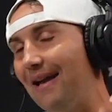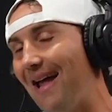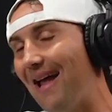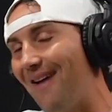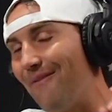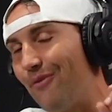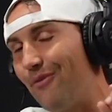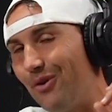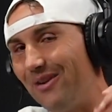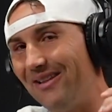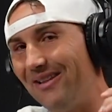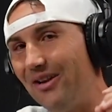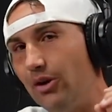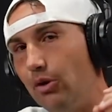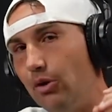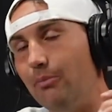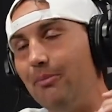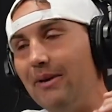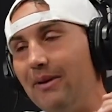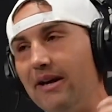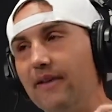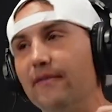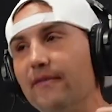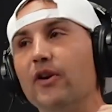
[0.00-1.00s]
Every little
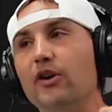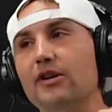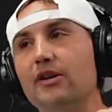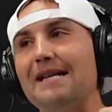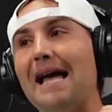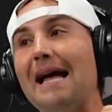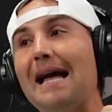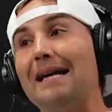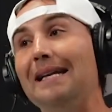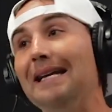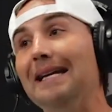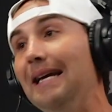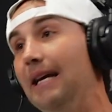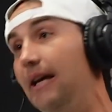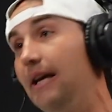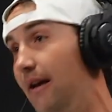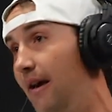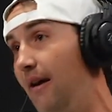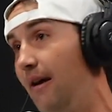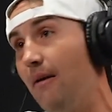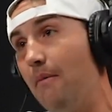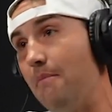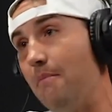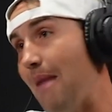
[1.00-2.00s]
bit of your technique
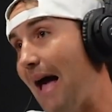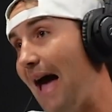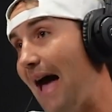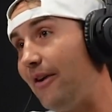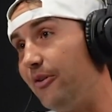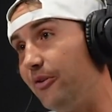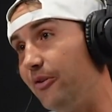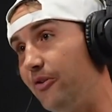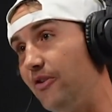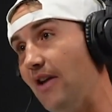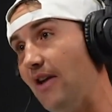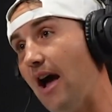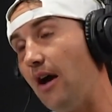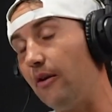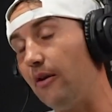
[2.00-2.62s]
matters now.